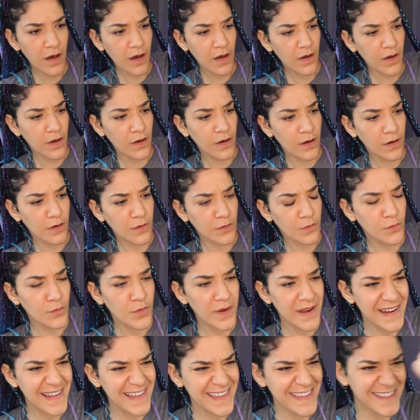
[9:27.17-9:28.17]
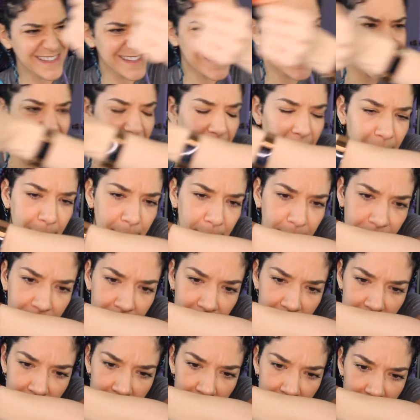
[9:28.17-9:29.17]
Oh, what is that?
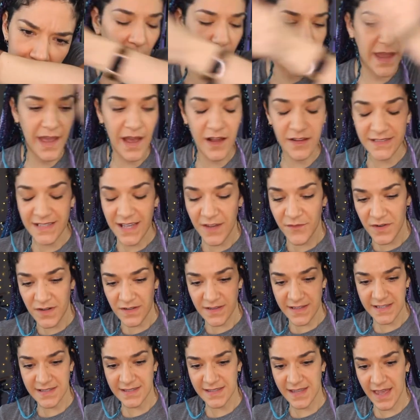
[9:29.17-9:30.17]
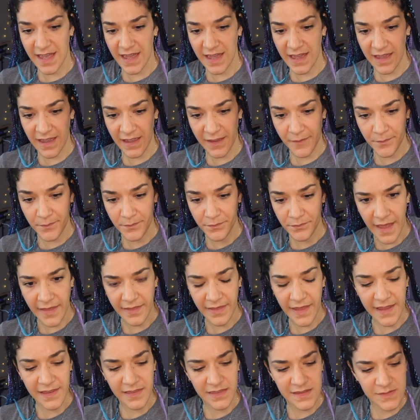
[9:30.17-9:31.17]
Okay, I'll definitely say I
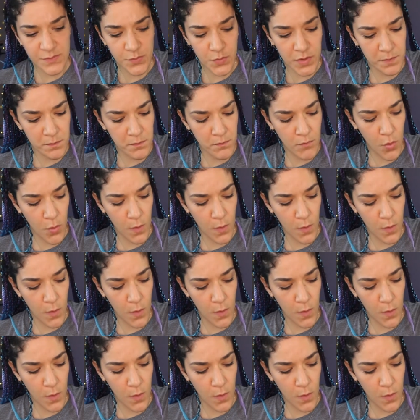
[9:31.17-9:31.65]
like this one